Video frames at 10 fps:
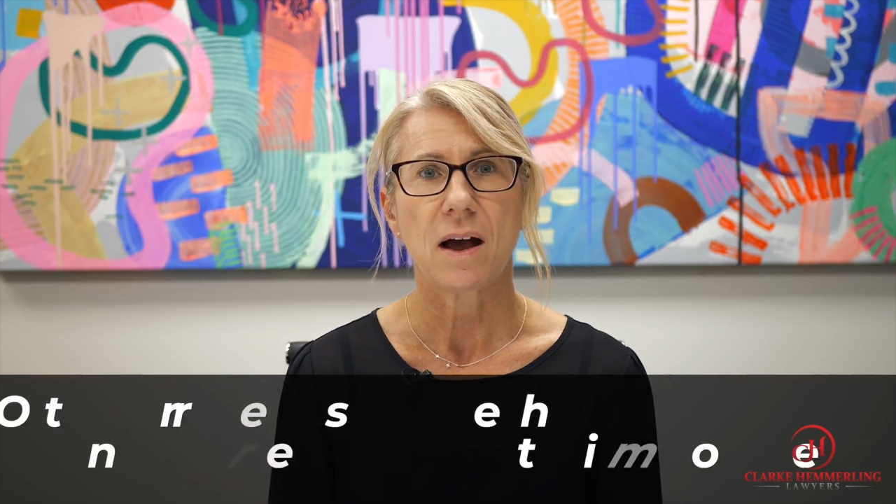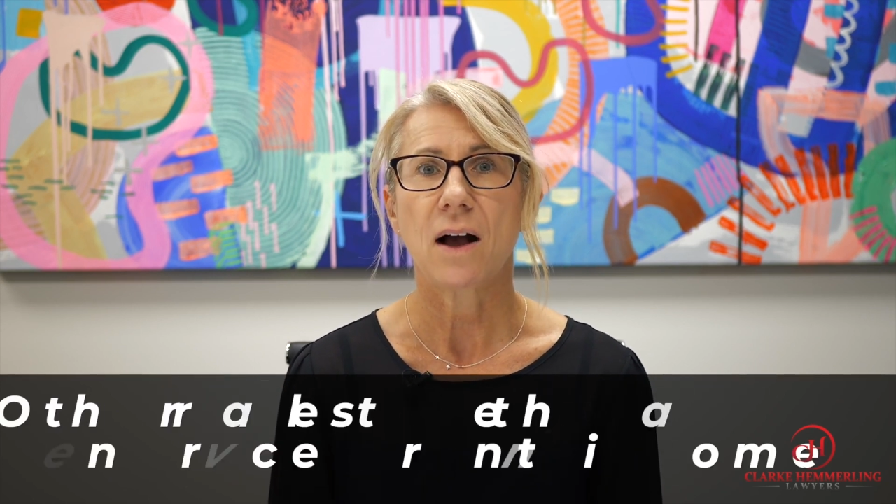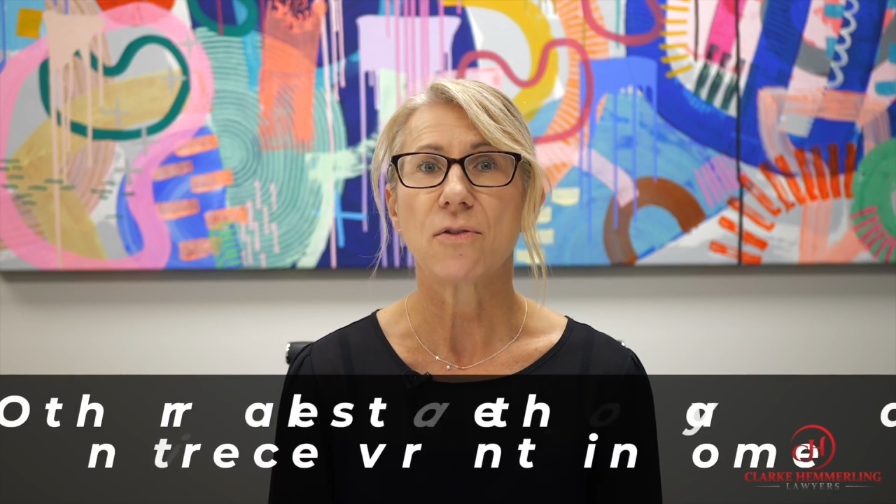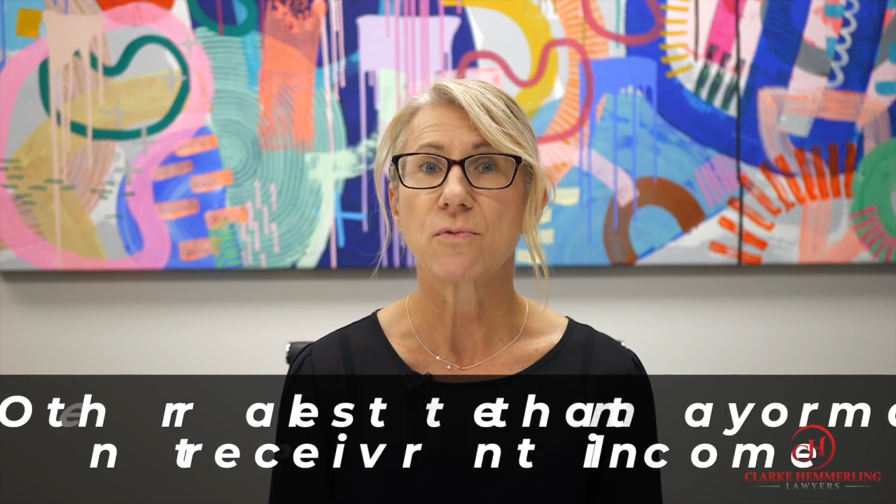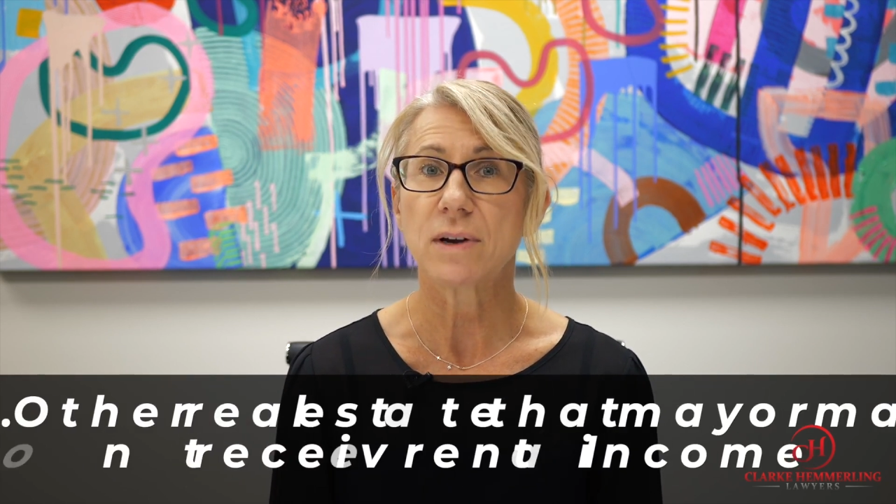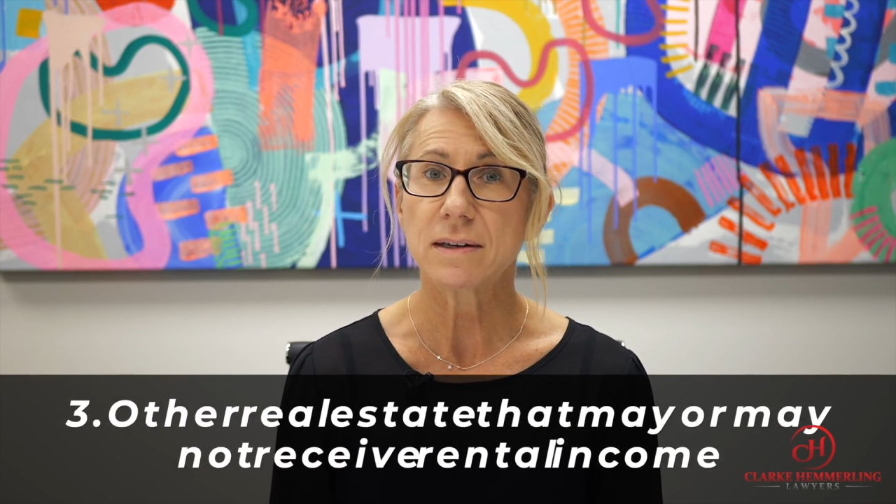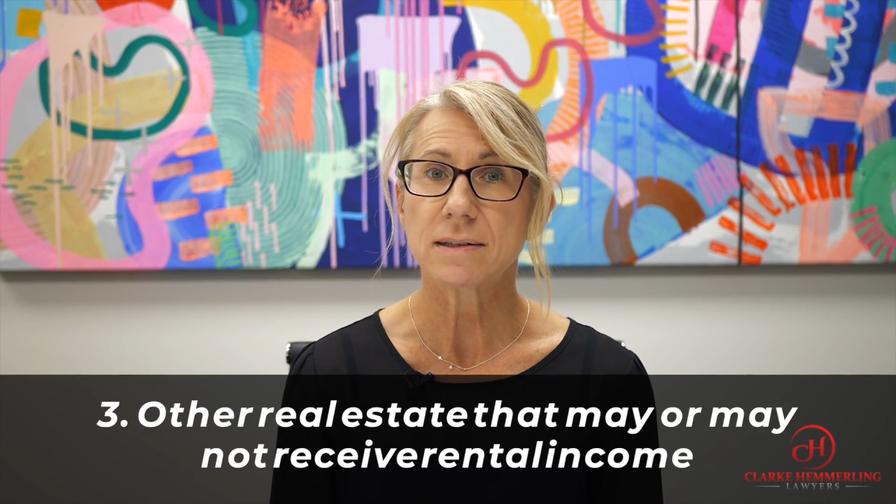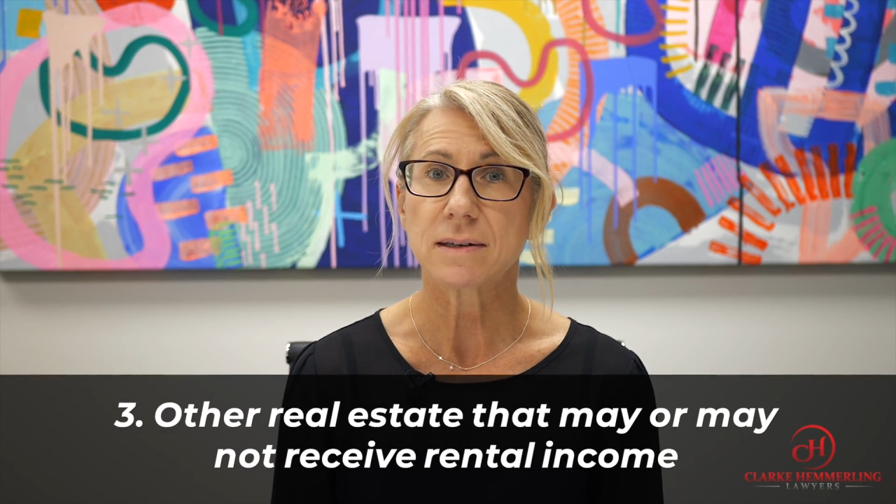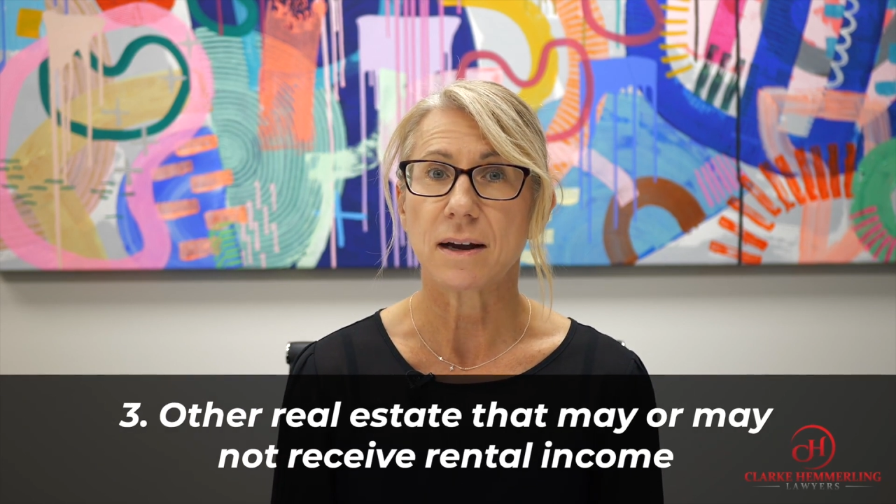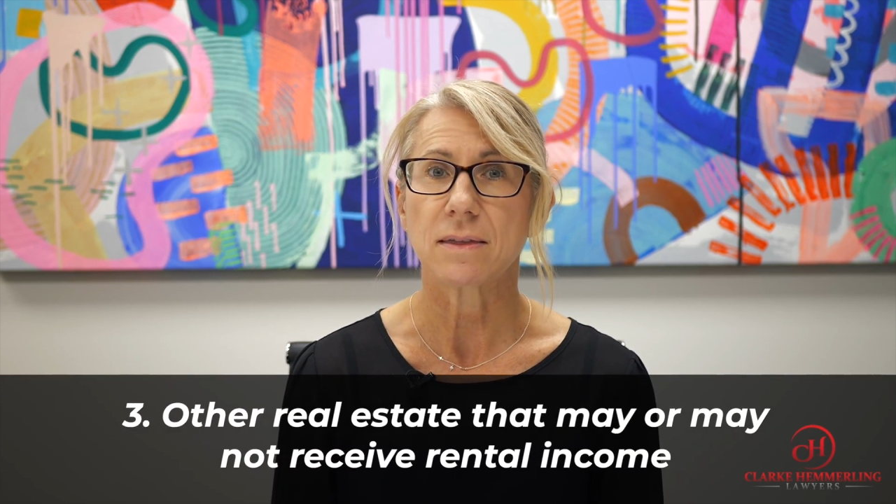other real
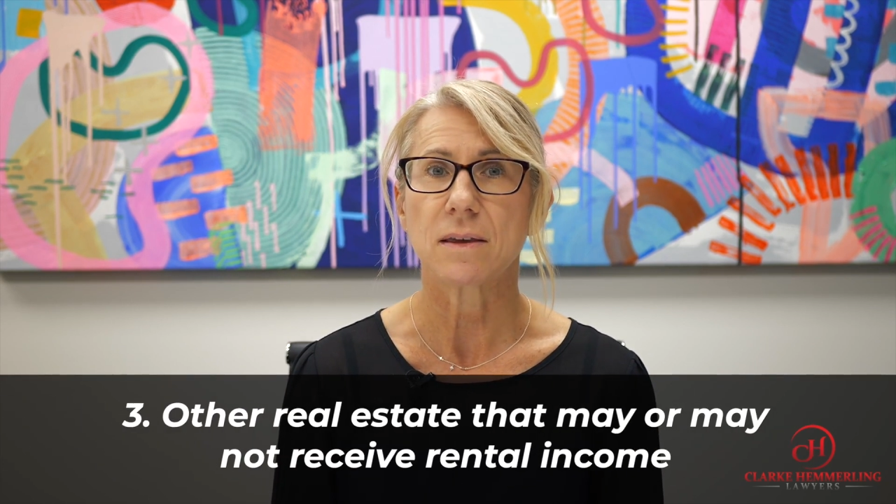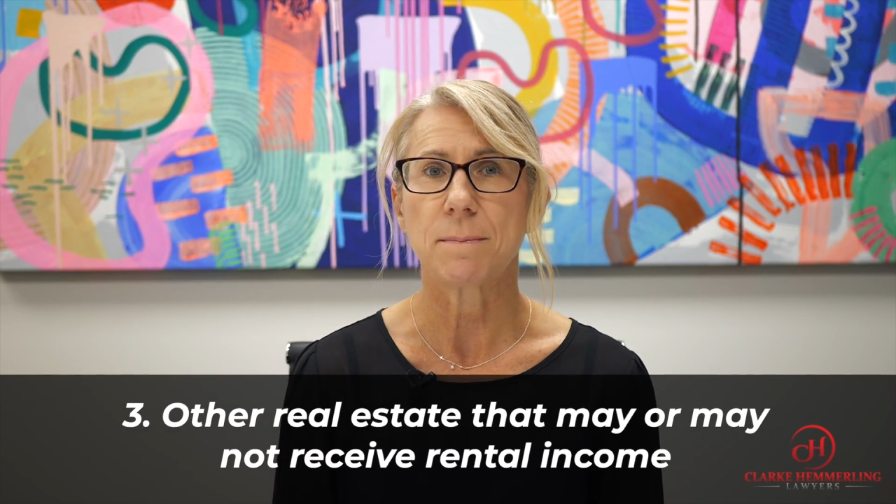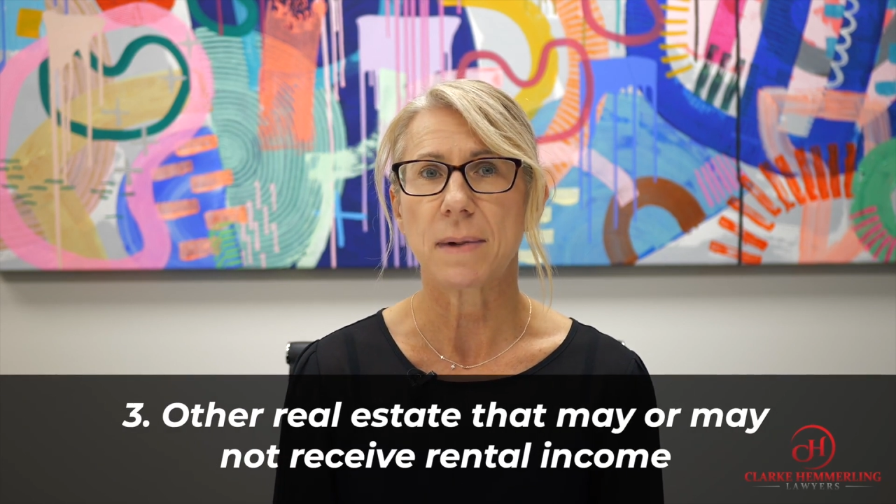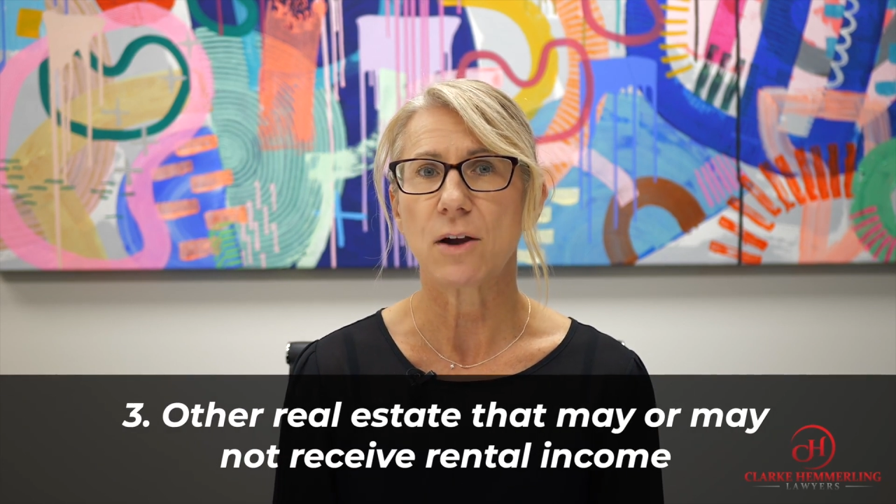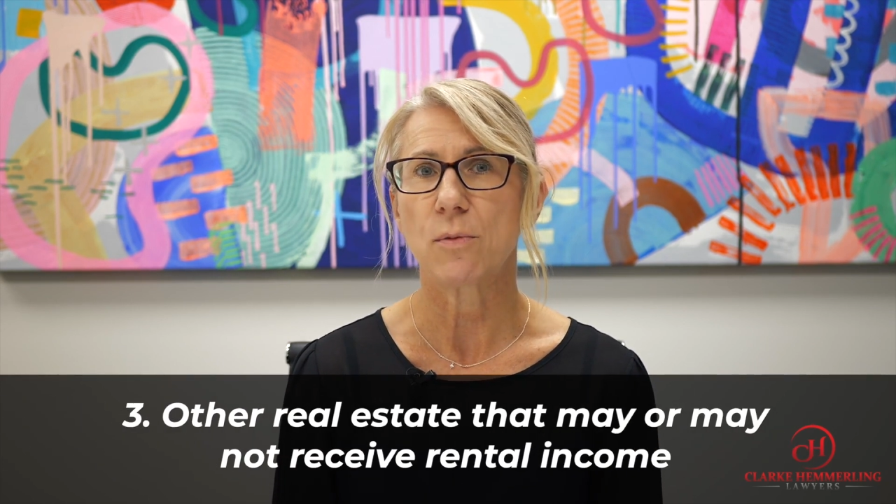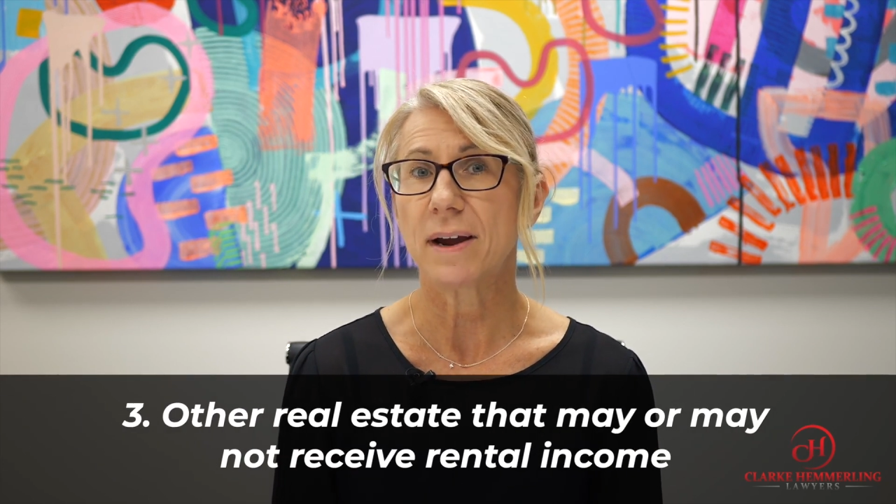estate that may or